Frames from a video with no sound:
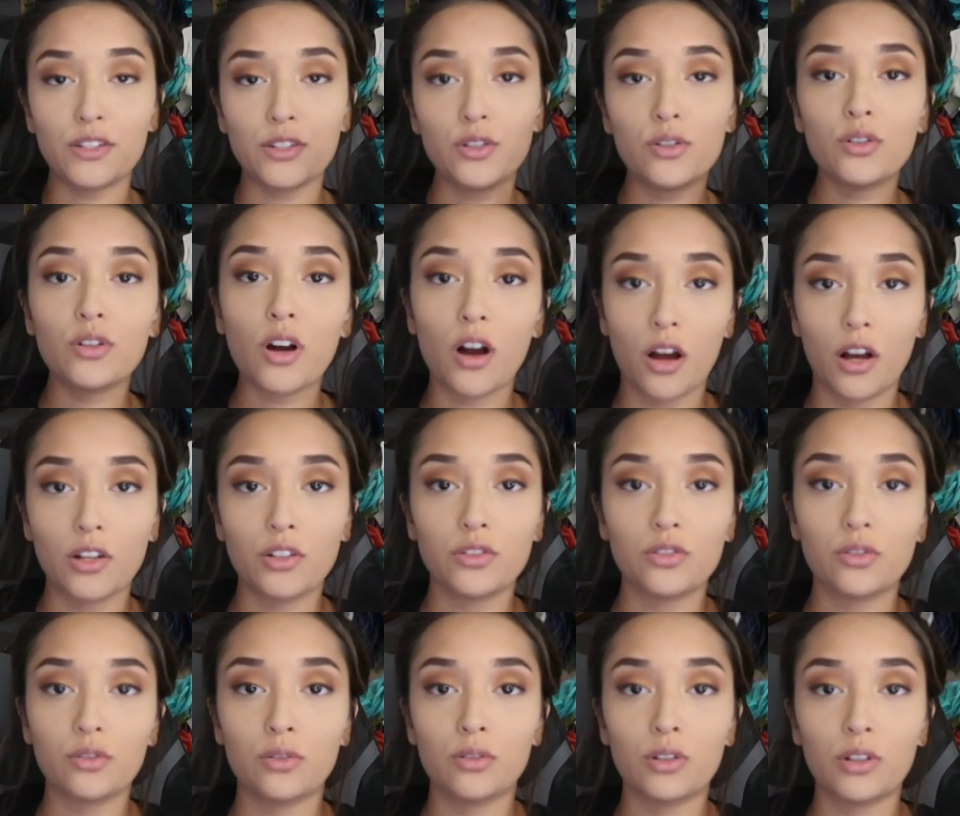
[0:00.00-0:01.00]
do
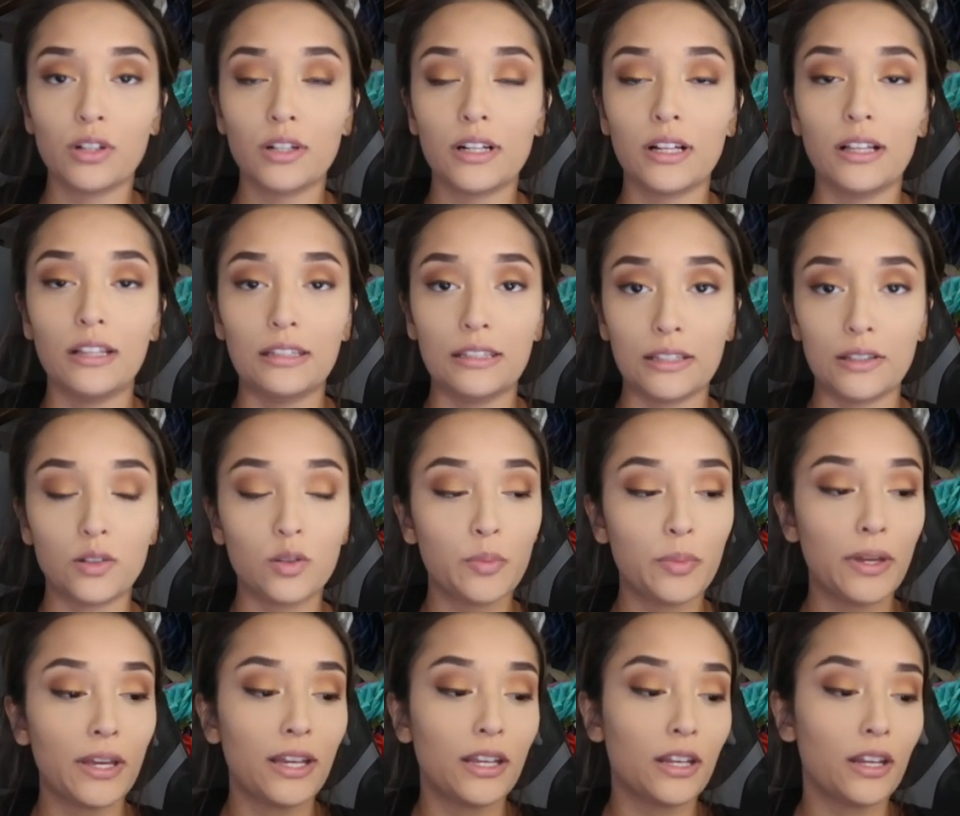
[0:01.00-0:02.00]
contour a little
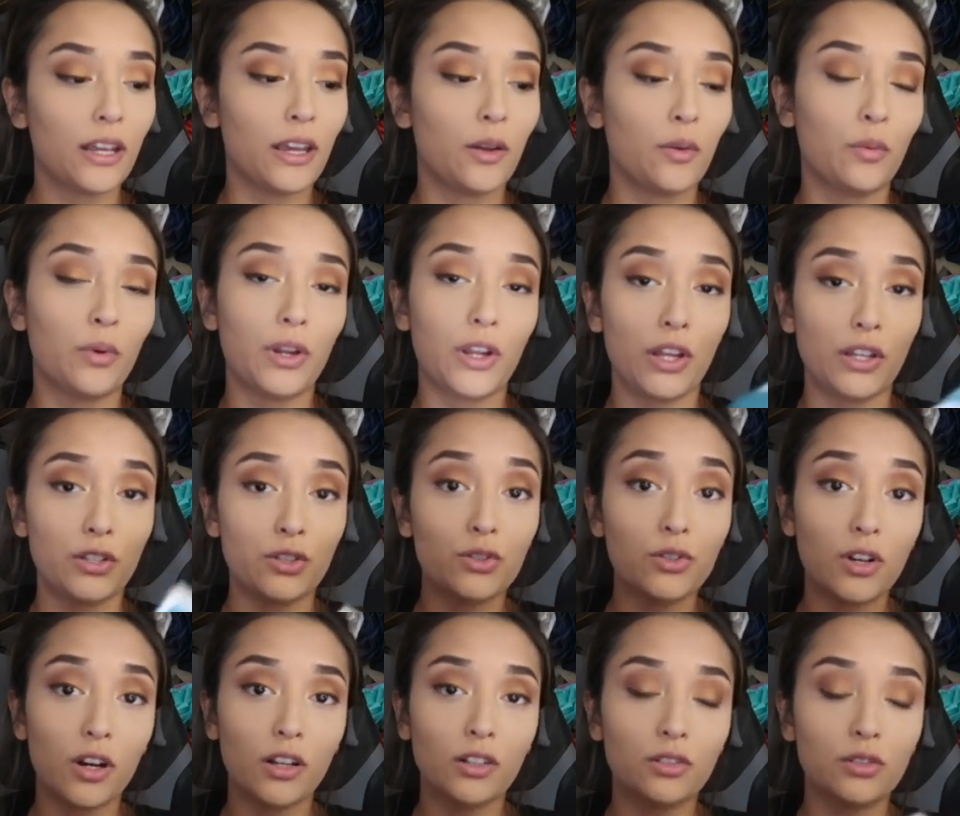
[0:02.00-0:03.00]
bit, and when I do
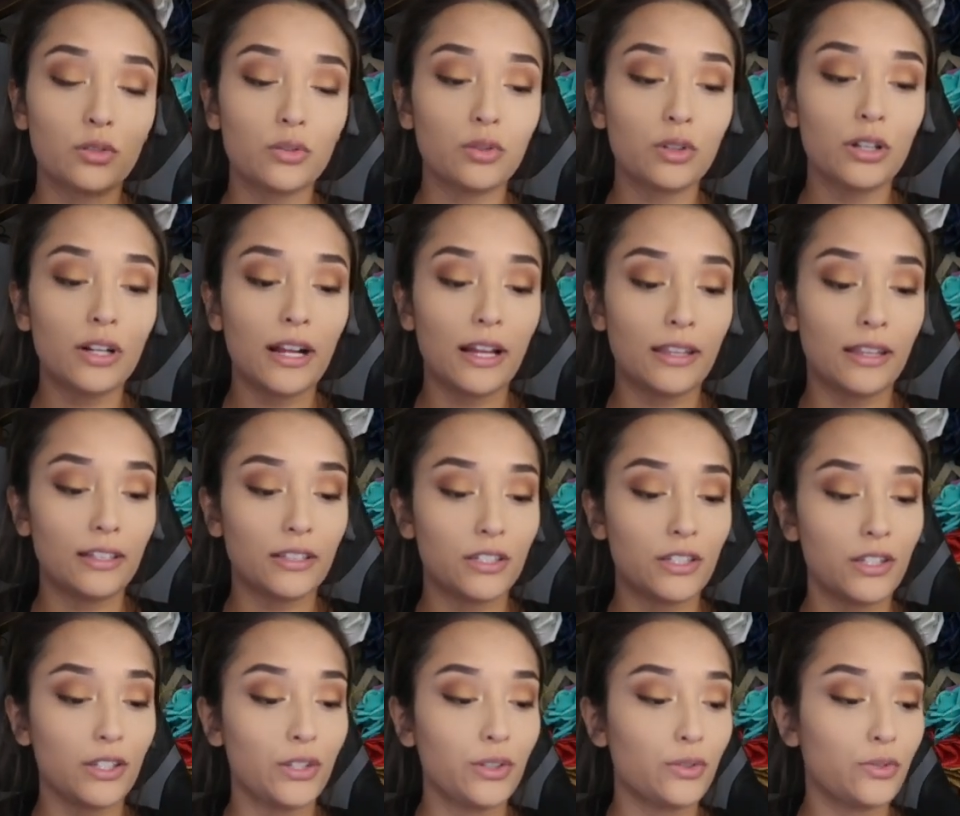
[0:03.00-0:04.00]
contour, I like
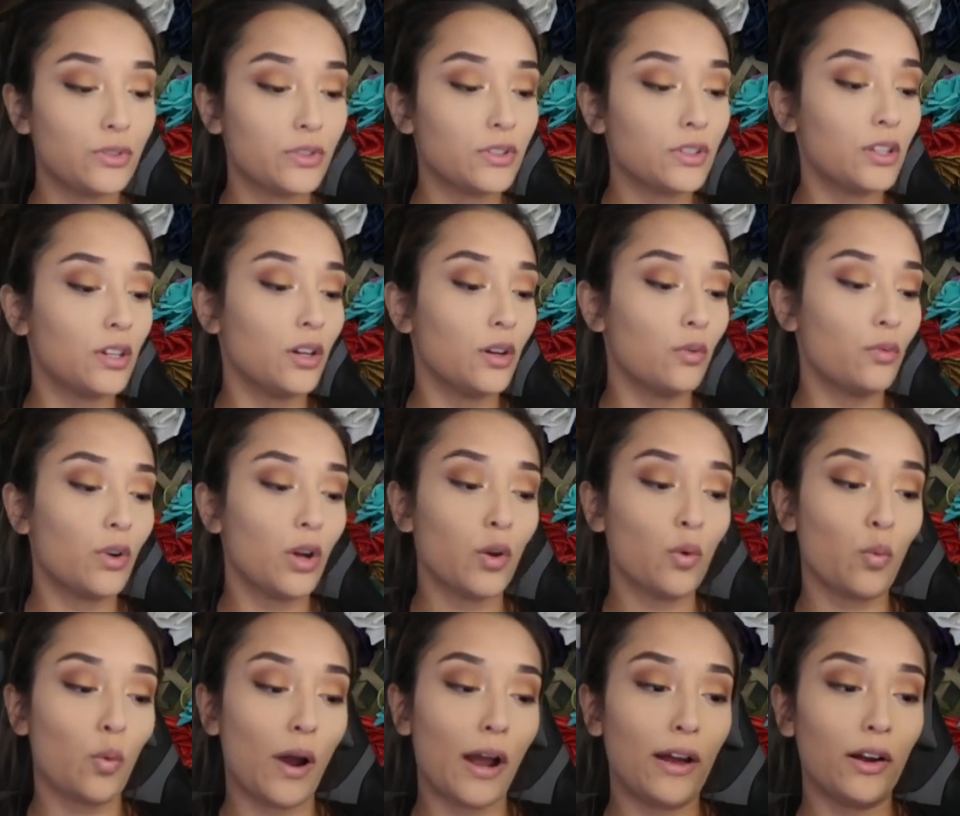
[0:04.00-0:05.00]
to use the
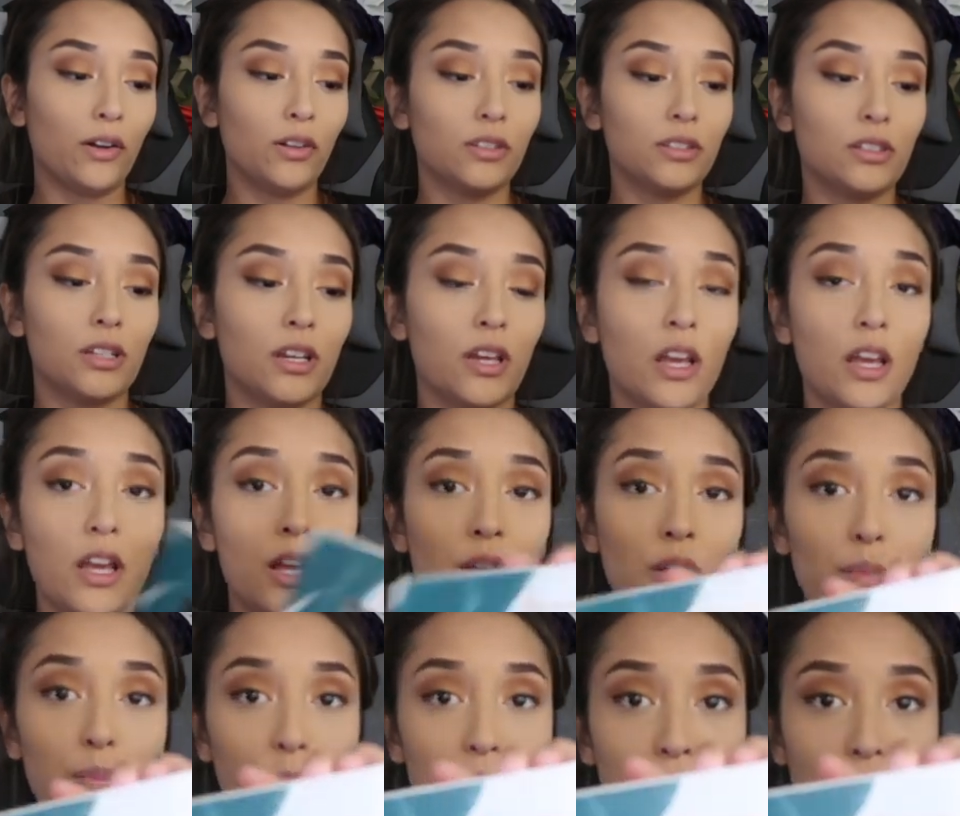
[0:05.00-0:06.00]
Run Wild
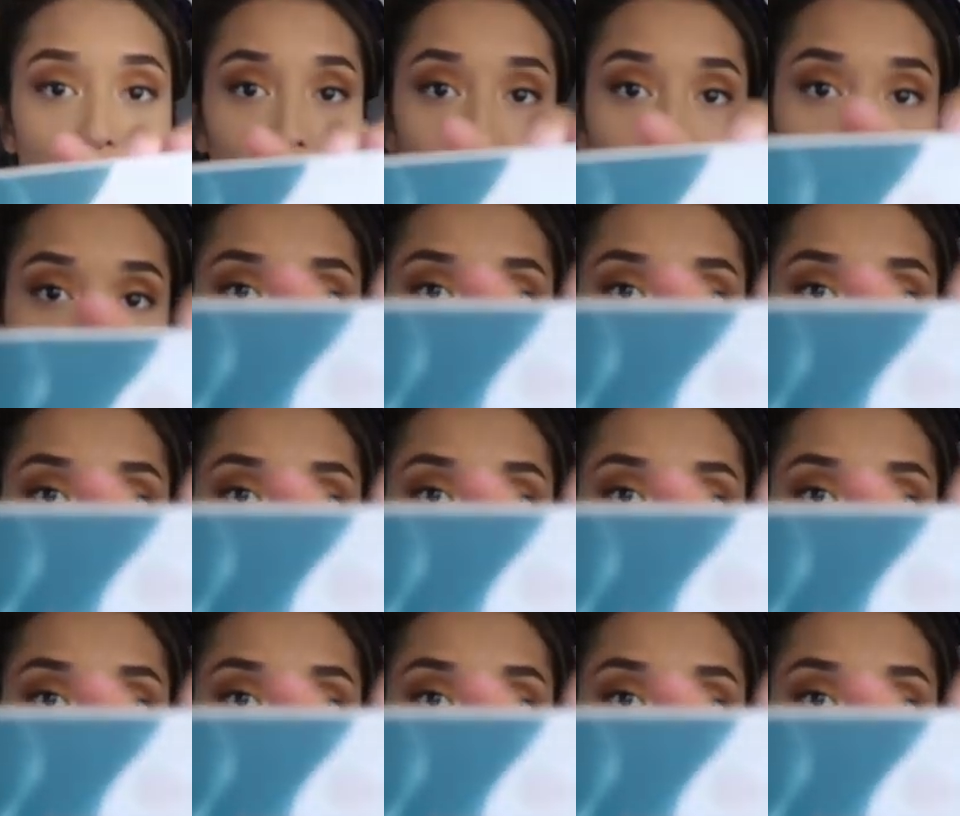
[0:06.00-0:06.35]
BH